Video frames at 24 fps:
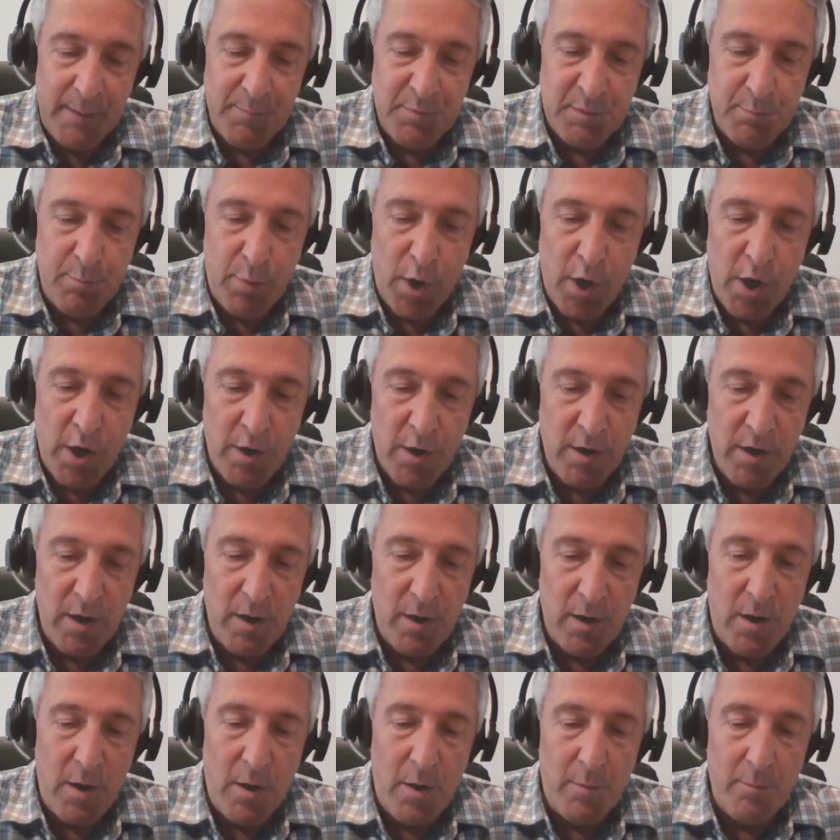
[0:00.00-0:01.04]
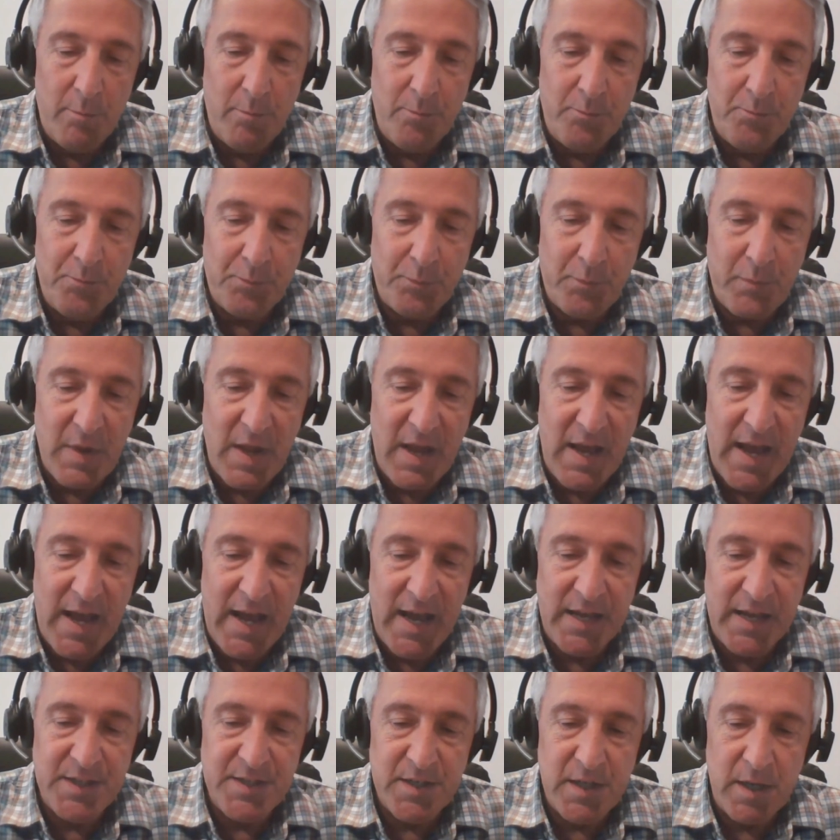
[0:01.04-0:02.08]
apps bar
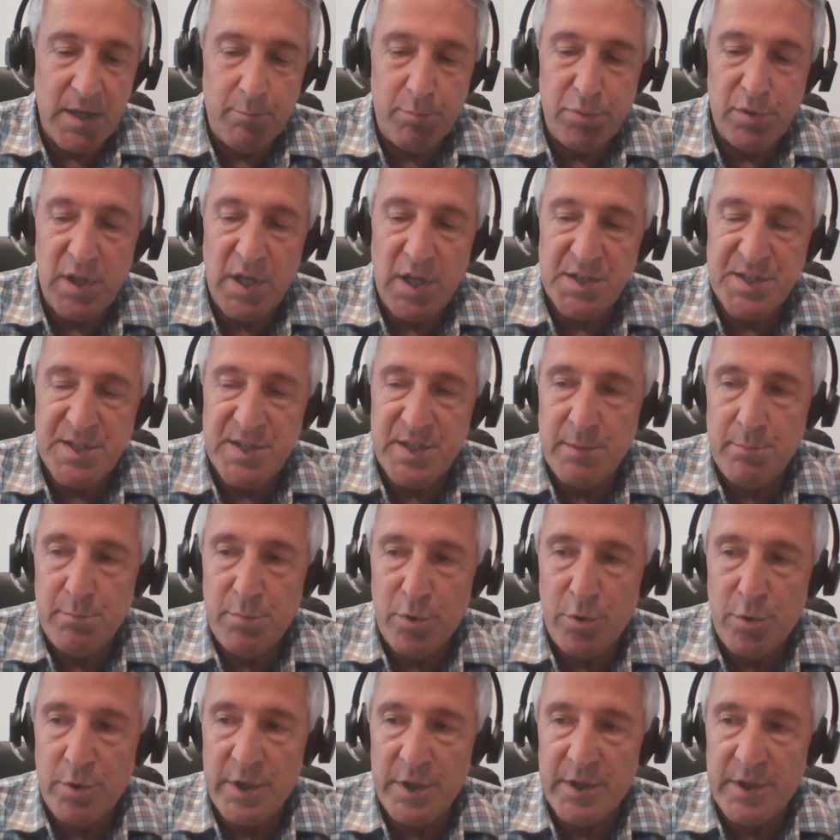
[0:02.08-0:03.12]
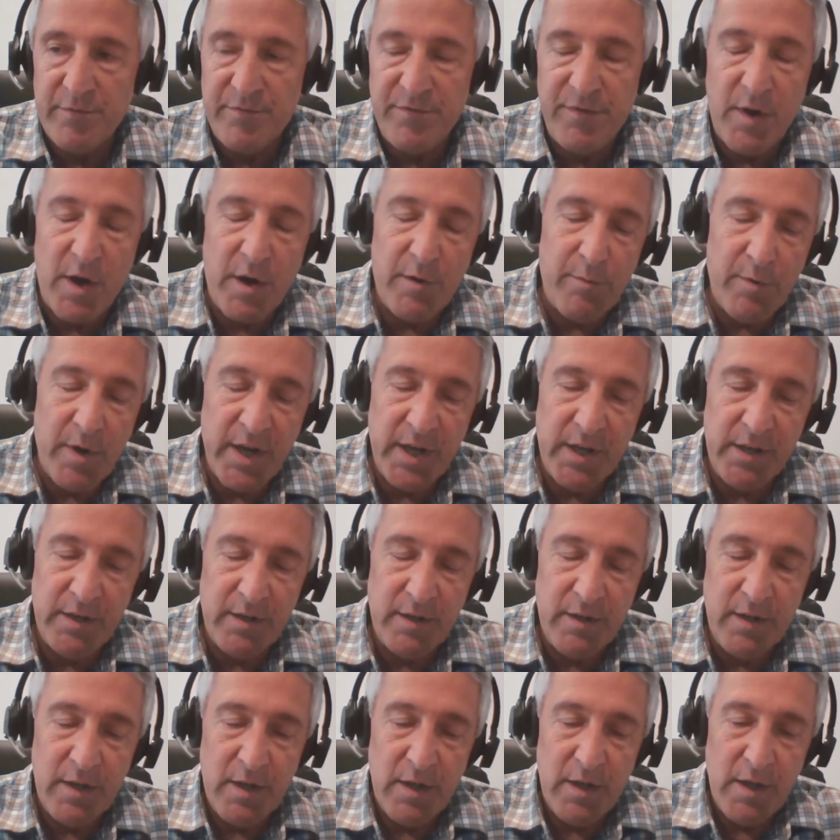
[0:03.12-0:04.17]
has a plus symbol at the far right.
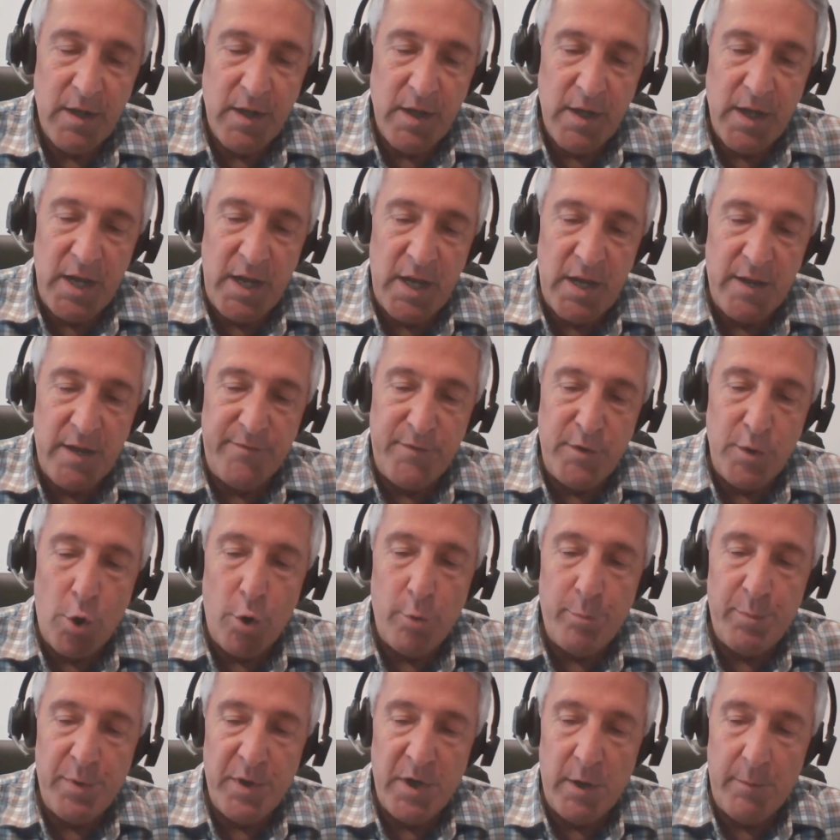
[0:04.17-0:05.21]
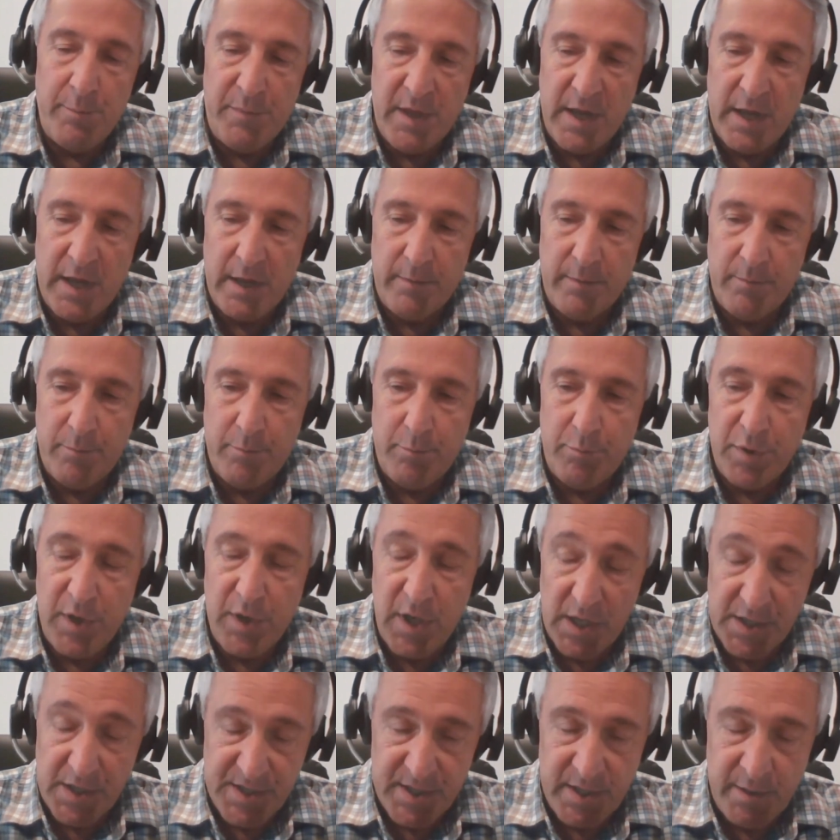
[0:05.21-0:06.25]
And if you open up that
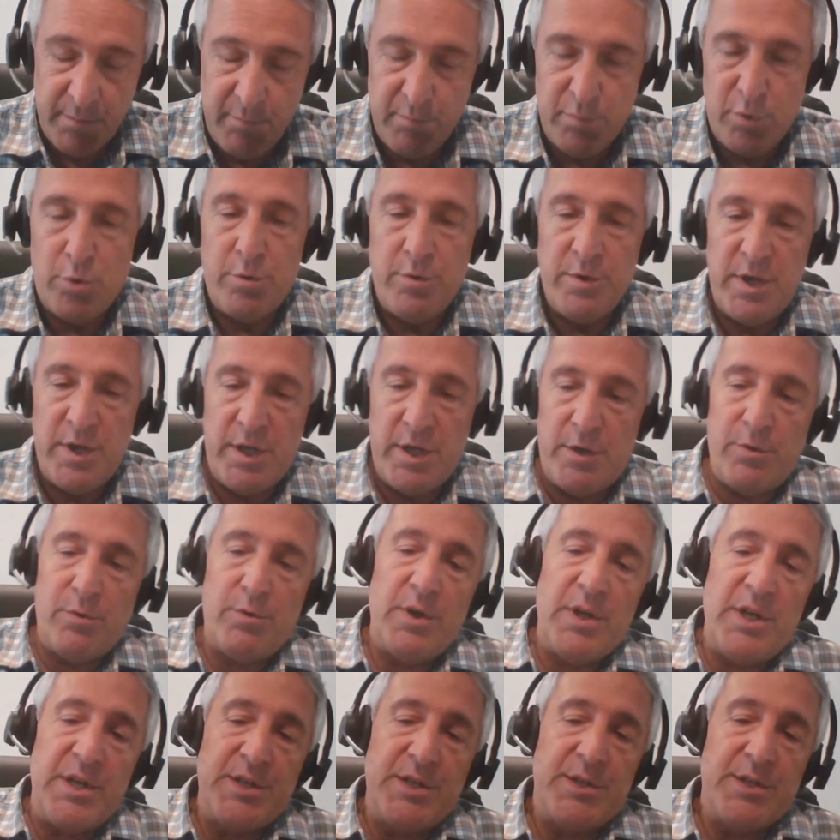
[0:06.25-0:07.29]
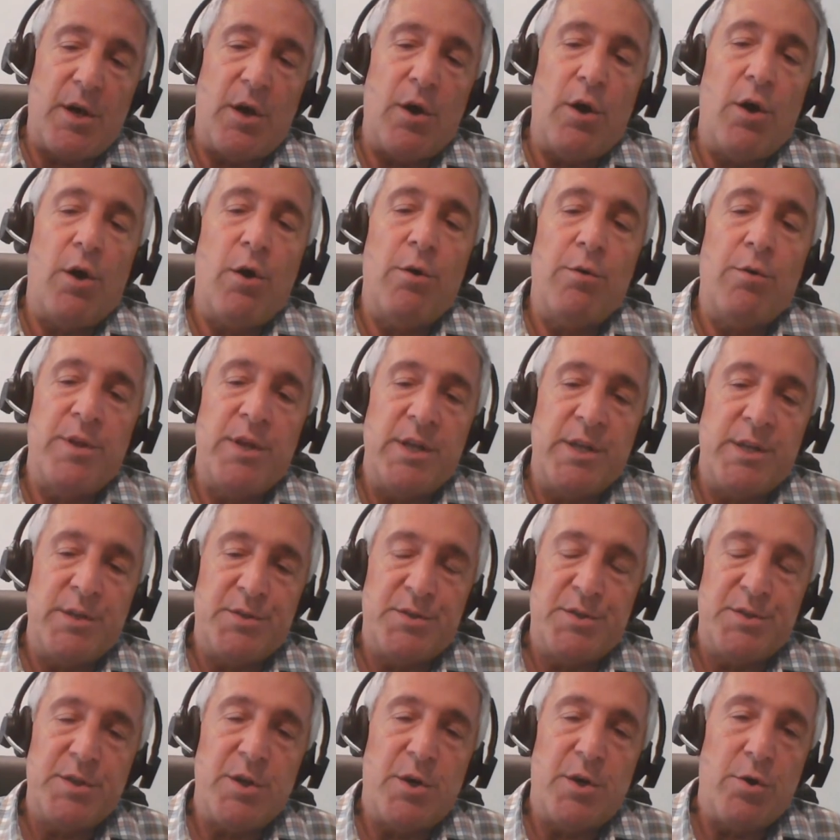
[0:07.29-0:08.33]
plus symbol, it'll list all the
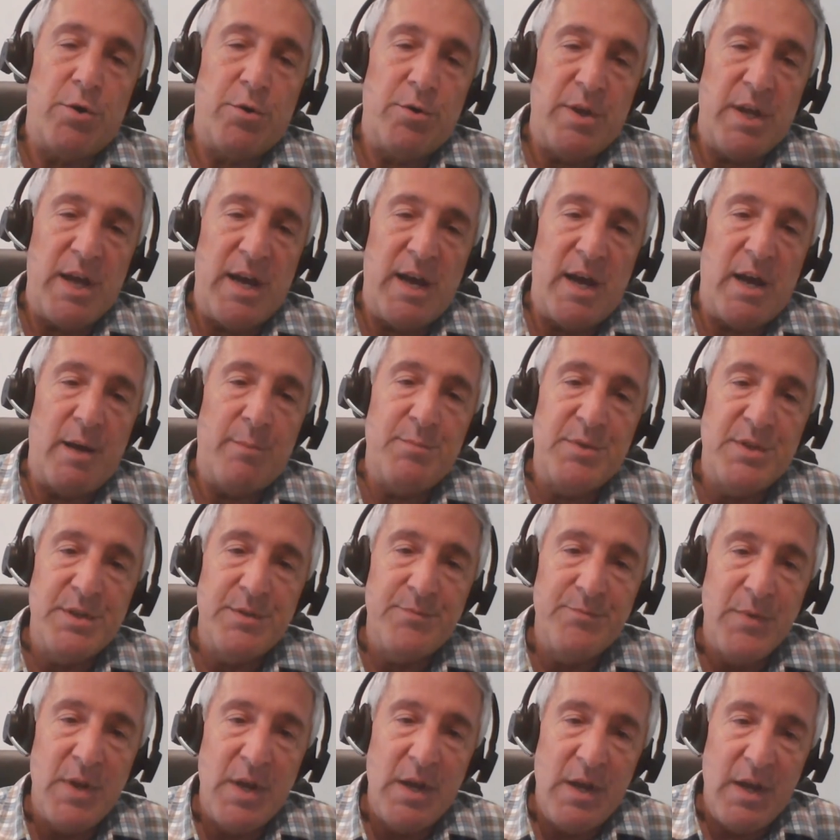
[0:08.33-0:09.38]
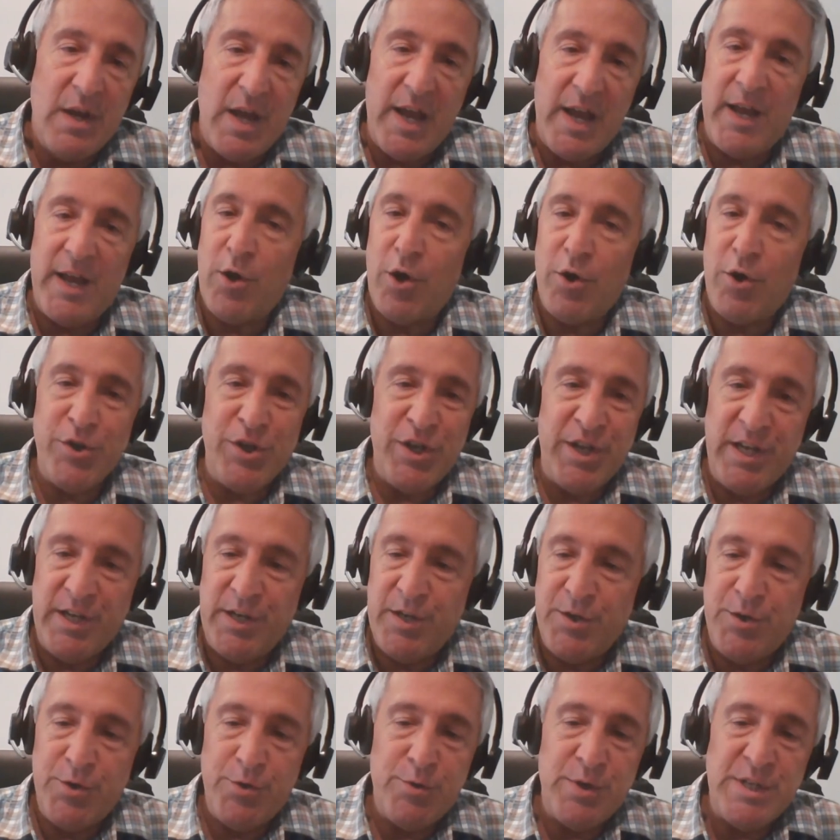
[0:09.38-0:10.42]
installed apps. And all you
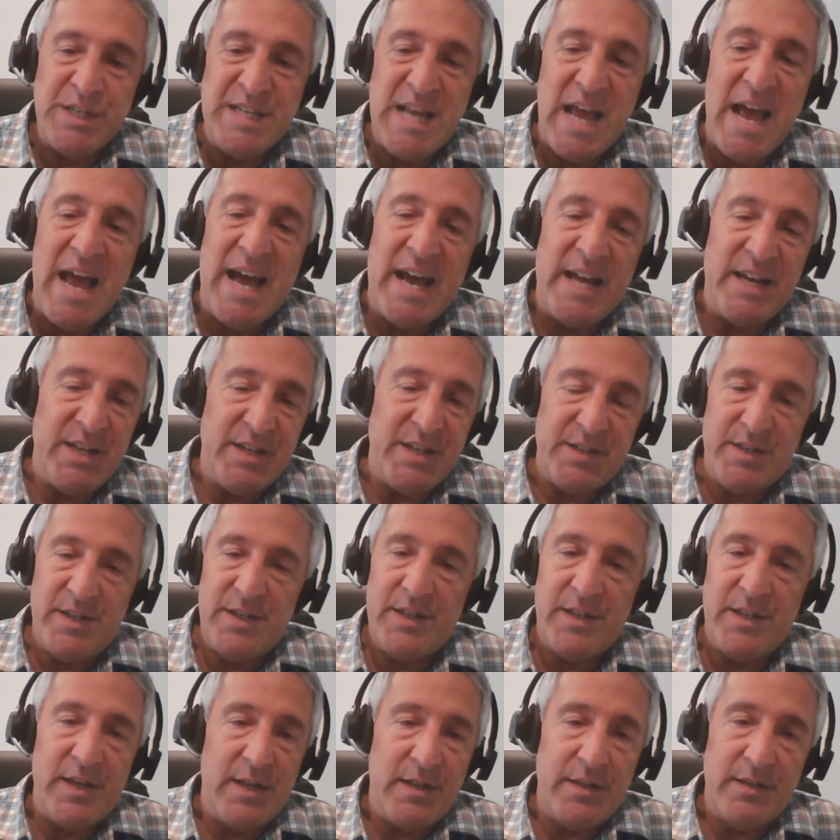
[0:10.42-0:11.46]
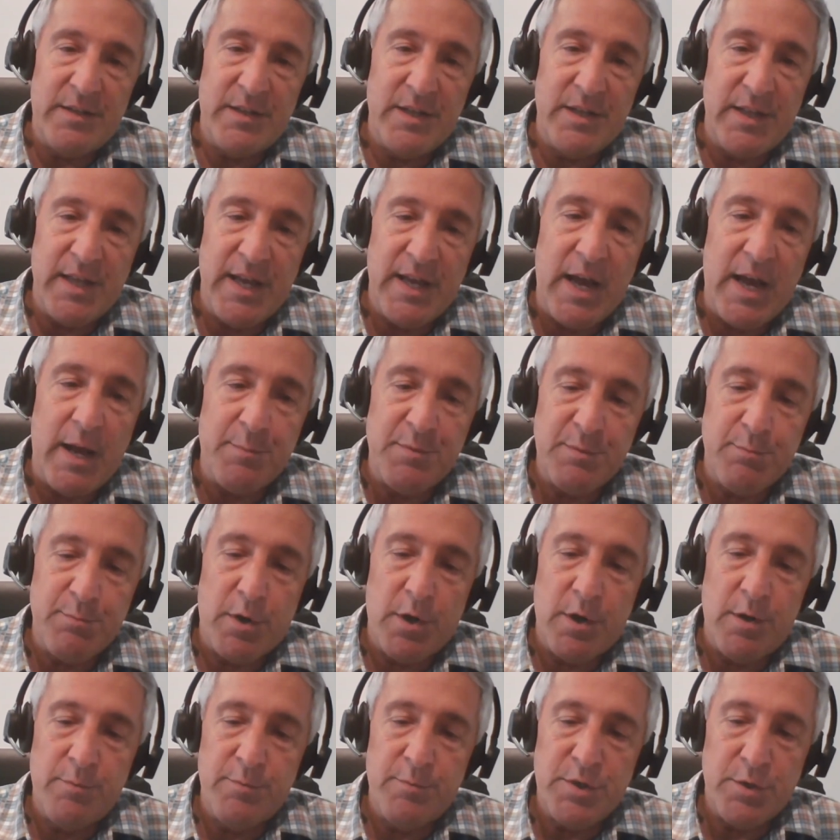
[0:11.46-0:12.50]
need to do is add it to the apps
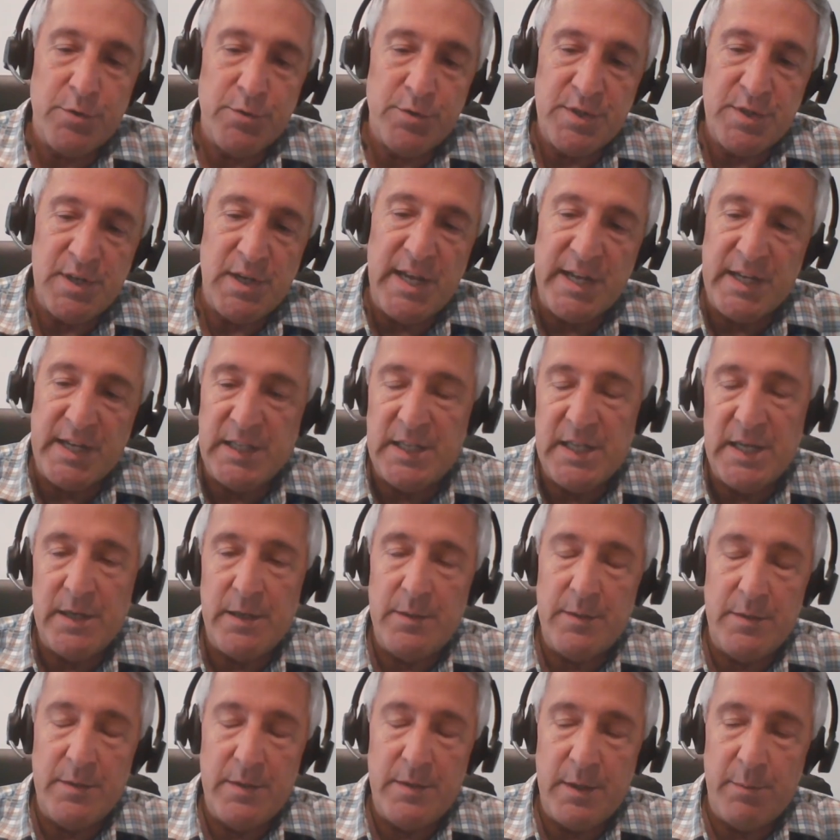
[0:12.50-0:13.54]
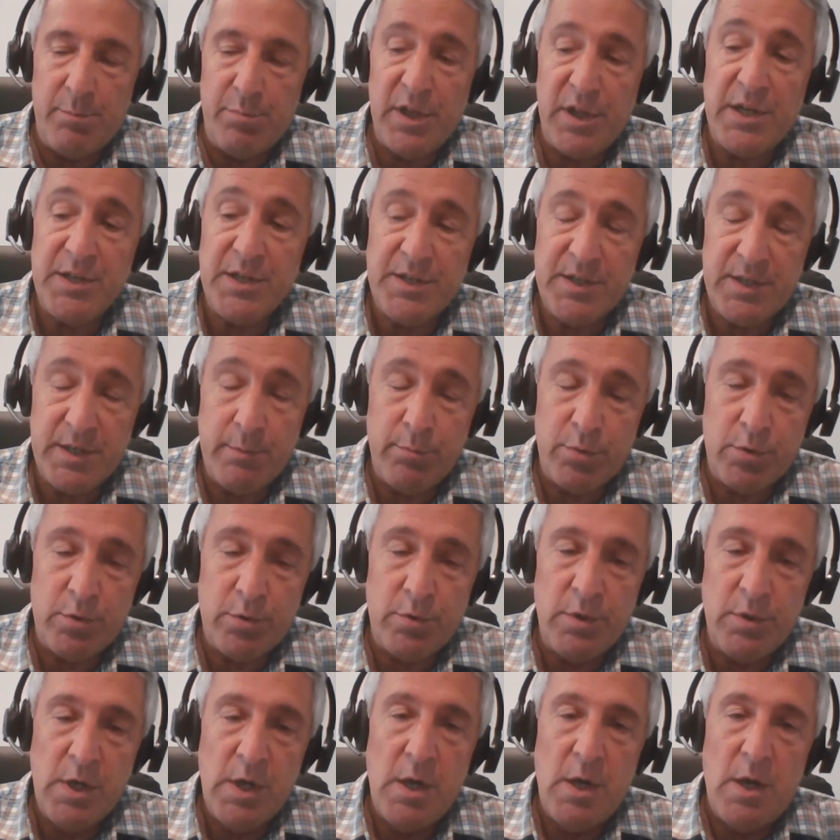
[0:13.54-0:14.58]
bar. So select the plus
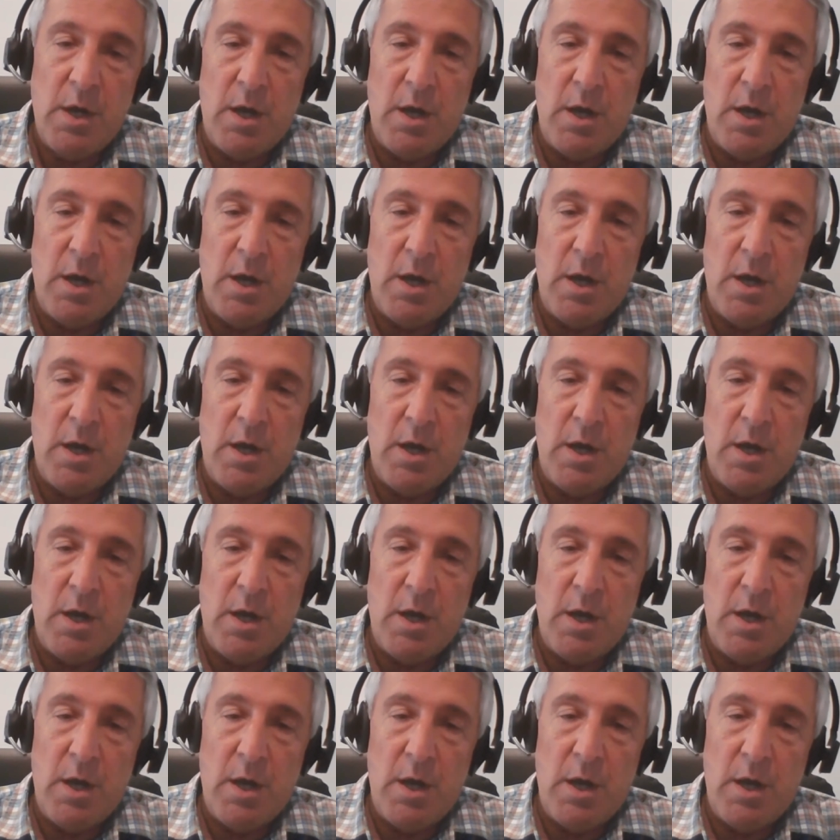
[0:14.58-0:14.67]
symbol,